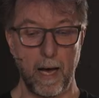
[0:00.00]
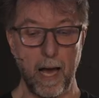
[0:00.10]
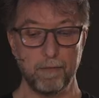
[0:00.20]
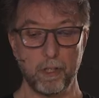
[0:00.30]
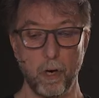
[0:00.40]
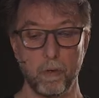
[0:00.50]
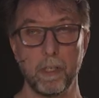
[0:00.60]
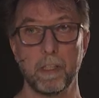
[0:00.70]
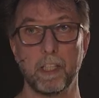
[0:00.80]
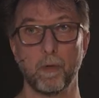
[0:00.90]
I have
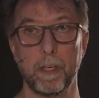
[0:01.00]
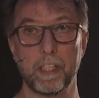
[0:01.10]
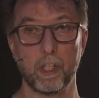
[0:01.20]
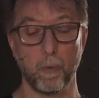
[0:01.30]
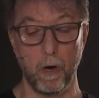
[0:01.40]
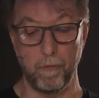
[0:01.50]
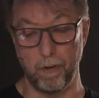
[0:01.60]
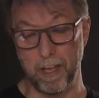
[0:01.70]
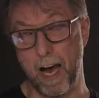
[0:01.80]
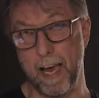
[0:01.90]
chosen the 2012
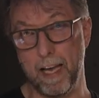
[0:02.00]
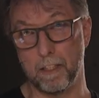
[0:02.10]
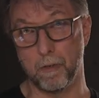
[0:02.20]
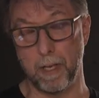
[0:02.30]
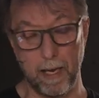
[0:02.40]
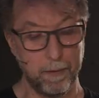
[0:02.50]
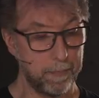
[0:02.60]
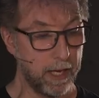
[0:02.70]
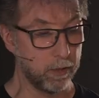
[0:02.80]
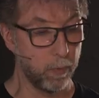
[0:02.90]
for the hi-hat today
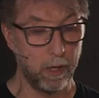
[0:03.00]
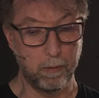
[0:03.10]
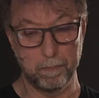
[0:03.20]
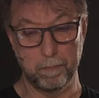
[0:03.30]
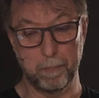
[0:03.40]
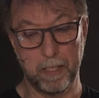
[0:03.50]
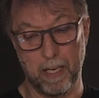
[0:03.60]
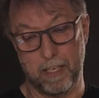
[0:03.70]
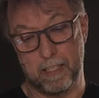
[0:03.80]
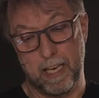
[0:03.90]
as well,
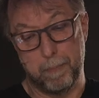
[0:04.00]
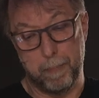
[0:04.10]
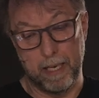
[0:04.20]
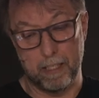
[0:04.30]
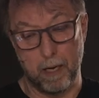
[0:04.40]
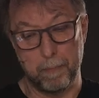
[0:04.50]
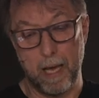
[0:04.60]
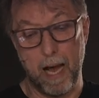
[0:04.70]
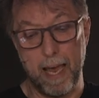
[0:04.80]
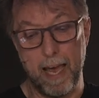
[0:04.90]
because it picks up the
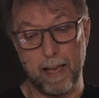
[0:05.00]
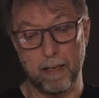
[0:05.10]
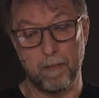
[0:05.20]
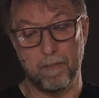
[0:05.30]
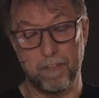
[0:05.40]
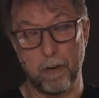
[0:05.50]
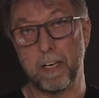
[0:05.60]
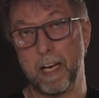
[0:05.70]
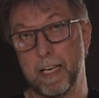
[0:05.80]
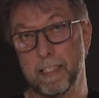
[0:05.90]
hi-hat
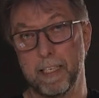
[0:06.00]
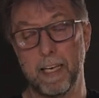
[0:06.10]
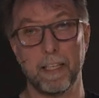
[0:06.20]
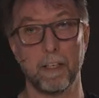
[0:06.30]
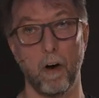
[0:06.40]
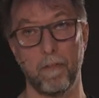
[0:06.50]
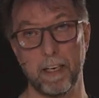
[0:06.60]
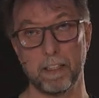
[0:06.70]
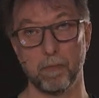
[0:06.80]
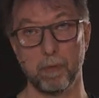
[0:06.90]
very nicely and the off-axis